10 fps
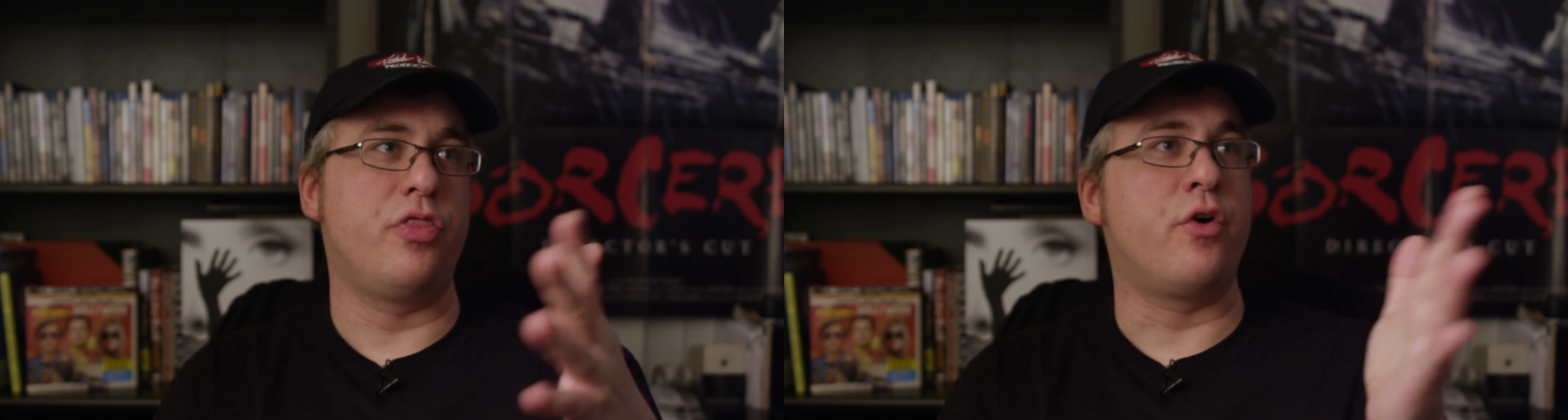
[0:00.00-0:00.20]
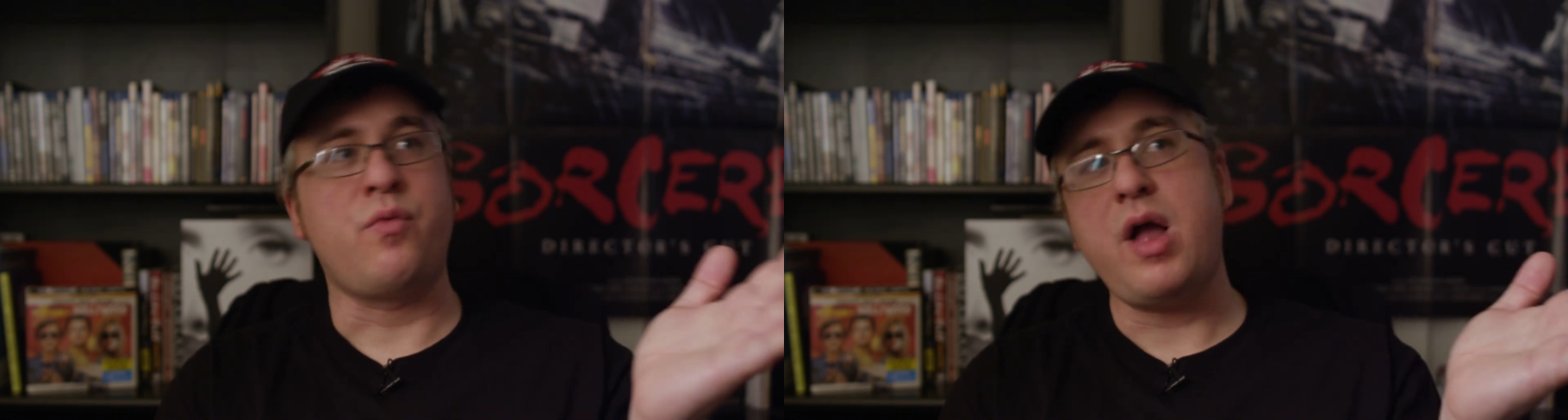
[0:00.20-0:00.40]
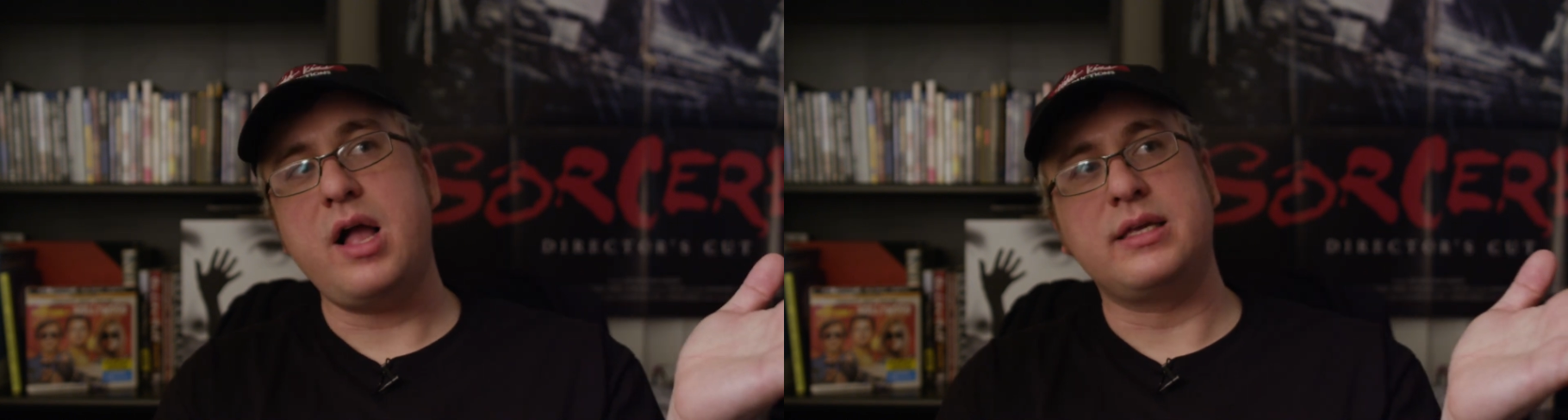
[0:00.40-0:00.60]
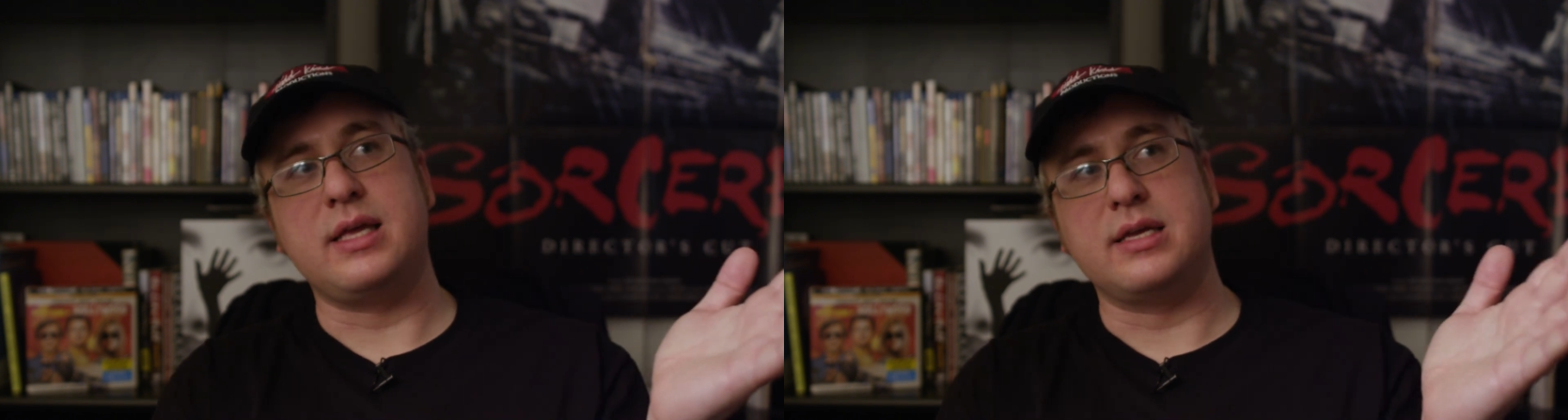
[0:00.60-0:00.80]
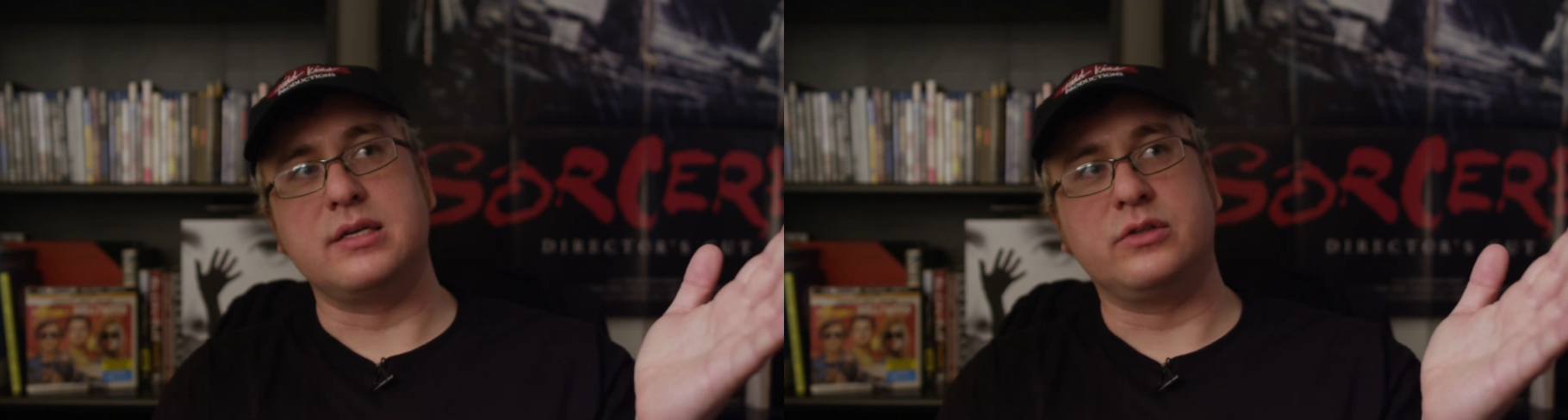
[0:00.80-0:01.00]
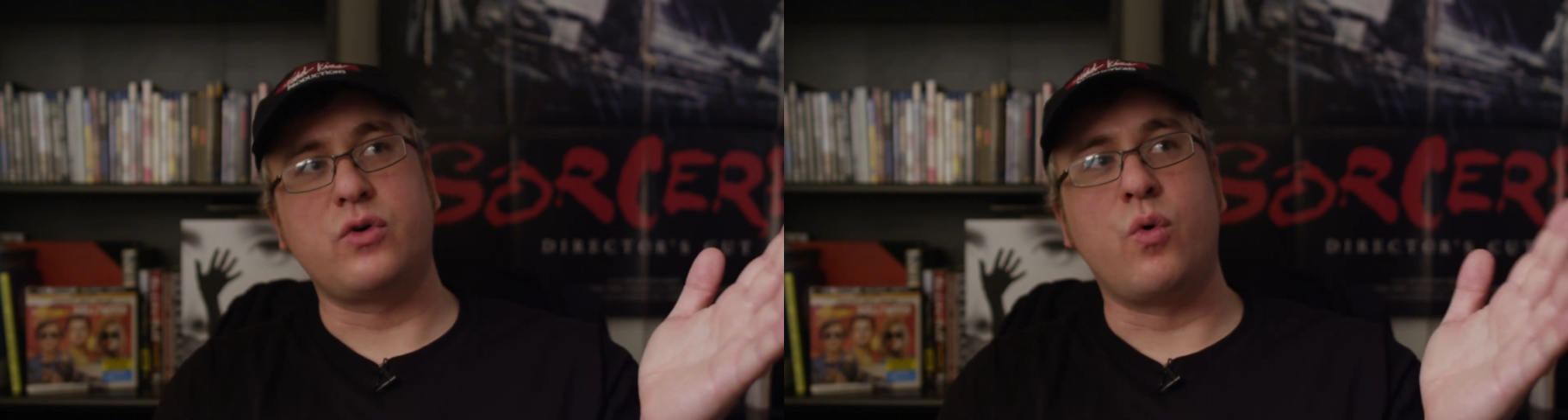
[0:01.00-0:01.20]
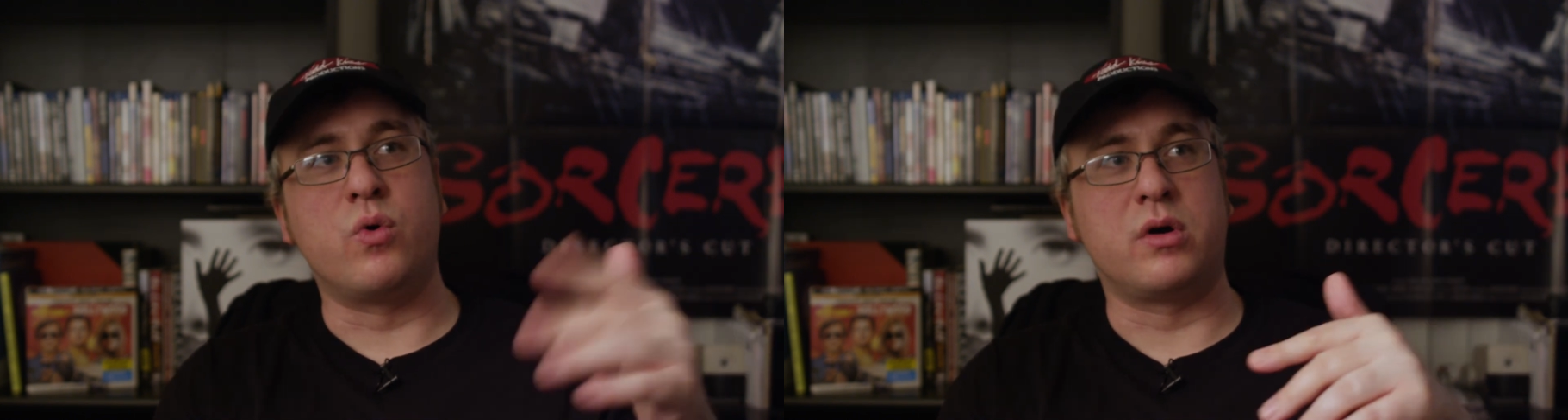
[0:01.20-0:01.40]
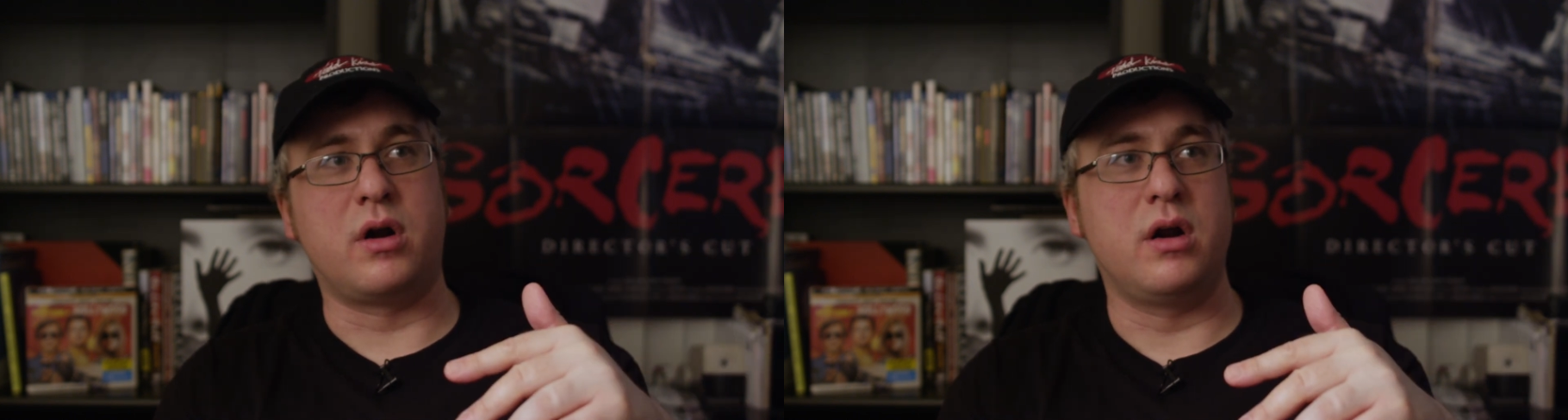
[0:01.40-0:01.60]
the Rockies
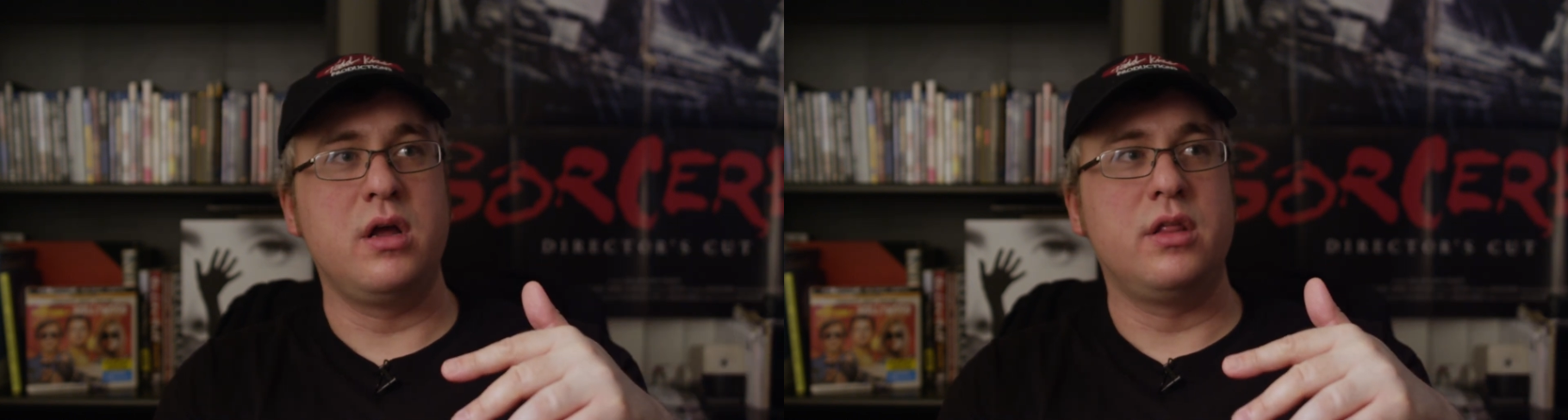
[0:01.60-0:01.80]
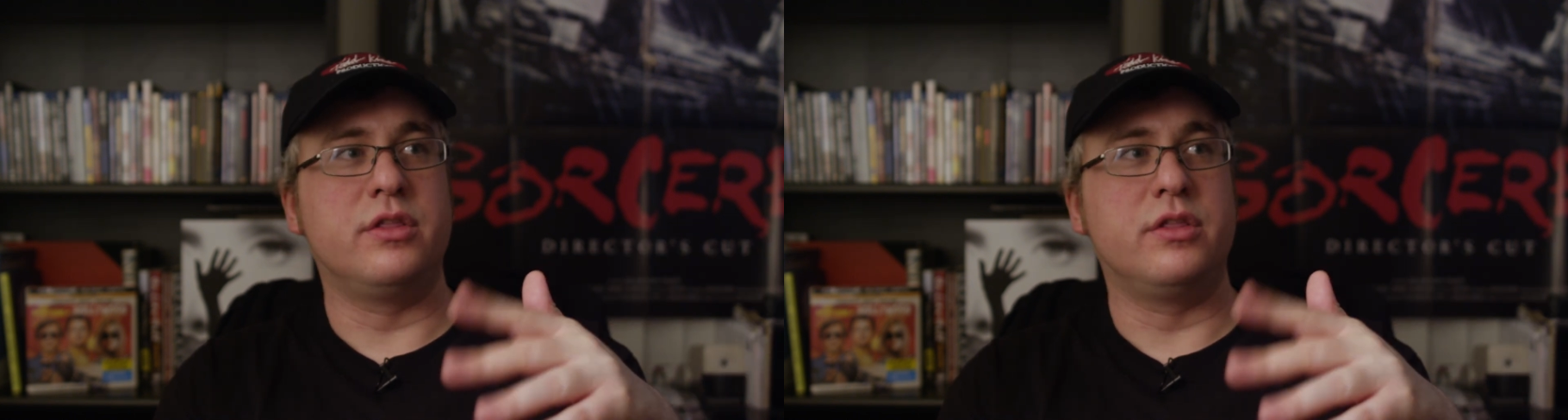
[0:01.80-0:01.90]
or